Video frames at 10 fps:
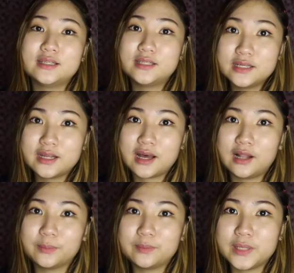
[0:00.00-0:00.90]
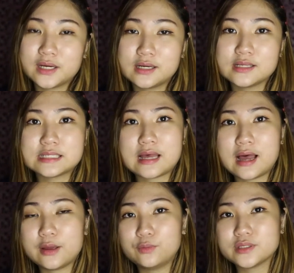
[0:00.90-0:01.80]
did help because
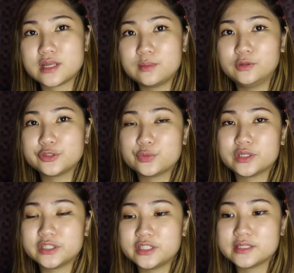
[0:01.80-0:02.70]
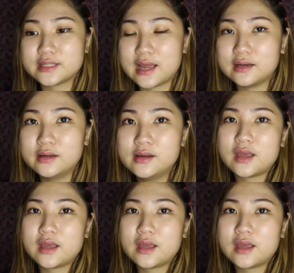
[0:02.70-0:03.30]
I was able to understand